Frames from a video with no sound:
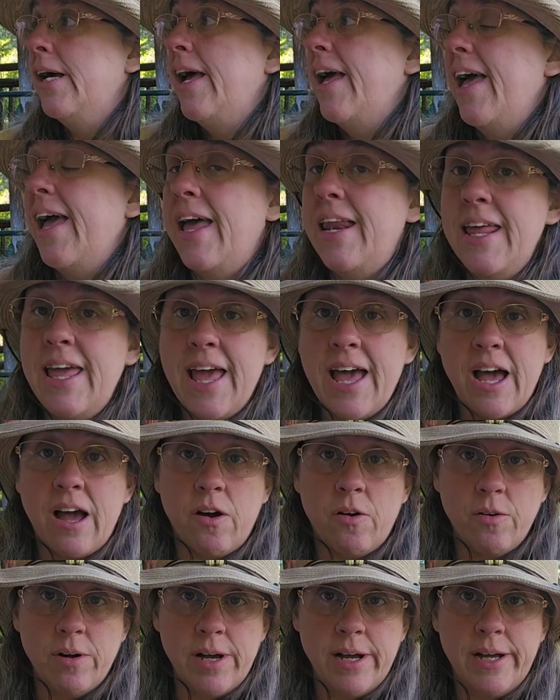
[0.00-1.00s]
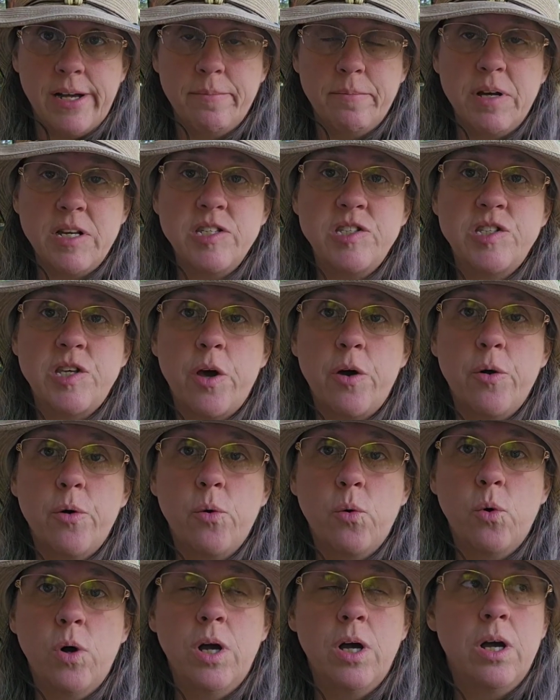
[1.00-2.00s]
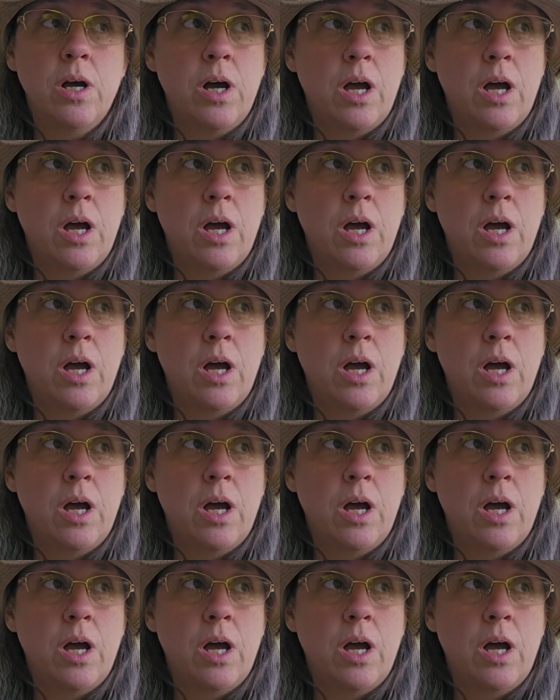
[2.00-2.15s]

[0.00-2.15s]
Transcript: Anyhow, so